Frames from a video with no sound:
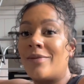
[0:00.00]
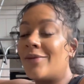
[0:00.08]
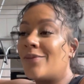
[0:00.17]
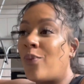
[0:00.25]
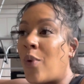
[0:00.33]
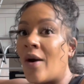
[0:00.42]

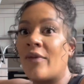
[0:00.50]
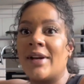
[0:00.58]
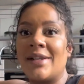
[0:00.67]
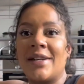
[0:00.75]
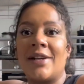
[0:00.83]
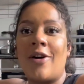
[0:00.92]

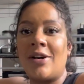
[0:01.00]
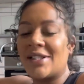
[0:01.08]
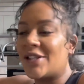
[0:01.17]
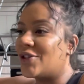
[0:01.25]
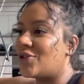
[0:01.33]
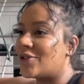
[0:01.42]
worried and
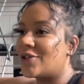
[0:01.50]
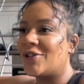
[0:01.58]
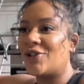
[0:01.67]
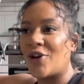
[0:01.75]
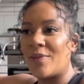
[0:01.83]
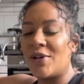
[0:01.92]
asking the doctor
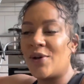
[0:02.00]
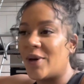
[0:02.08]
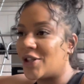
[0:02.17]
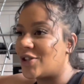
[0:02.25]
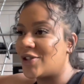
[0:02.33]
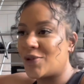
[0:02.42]
so many
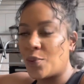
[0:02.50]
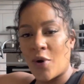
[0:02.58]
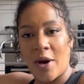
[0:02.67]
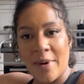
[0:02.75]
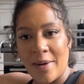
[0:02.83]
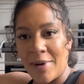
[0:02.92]
questions to worry
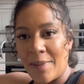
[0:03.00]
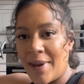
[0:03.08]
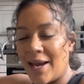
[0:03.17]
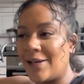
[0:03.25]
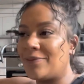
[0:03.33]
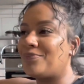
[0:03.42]
about my
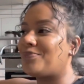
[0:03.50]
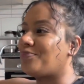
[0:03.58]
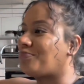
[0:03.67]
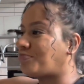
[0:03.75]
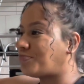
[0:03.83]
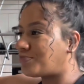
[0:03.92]
pain.
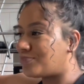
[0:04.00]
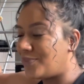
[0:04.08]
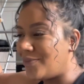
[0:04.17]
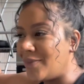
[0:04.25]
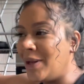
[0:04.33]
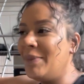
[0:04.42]

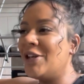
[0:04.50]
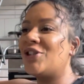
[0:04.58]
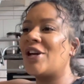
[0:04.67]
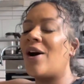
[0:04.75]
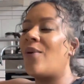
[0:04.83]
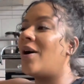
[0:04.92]
I'm in a
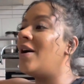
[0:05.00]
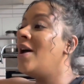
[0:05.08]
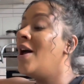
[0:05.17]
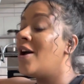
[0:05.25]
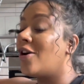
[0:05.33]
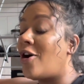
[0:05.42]
shower,
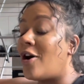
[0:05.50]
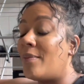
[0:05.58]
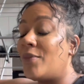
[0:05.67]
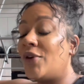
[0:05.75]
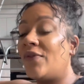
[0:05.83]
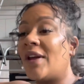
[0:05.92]
can't
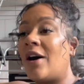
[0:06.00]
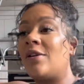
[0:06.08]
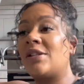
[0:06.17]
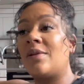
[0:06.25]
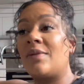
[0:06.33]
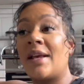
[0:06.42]
move.
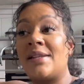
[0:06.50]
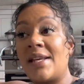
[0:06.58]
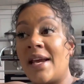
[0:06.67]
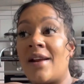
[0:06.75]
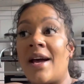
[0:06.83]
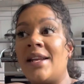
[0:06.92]
They're
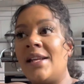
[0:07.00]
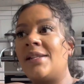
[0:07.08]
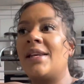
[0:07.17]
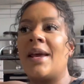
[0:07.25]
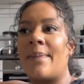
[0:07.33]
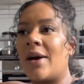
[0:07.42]
saying I need
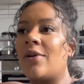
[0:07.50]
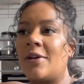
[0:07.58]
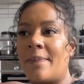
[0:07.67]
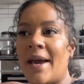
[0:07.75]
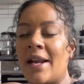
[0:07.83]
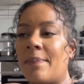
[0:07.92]
to get back on the
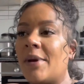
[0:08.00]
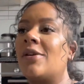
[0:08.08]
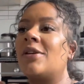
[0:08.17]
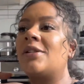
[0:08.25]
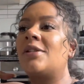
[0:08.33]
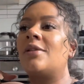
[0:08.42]
bed
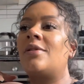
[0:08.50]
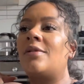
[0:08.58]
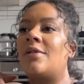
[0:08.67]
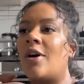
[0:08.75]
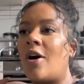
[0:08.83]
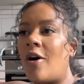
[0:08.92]
because
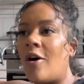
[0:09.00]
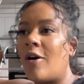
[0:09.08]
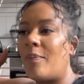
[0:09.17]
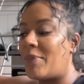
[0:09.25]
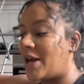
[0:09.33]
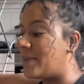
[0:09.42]
the
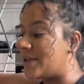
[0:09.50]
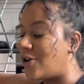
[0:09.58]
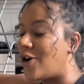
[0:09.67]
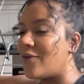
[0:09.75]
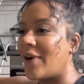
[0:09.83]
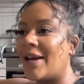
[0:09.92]
baby's
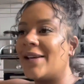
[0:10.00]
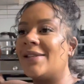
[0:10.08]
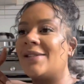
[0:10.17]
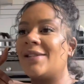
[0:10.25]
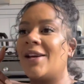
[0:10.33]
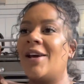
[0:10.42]
heart rate
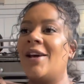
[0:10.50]
is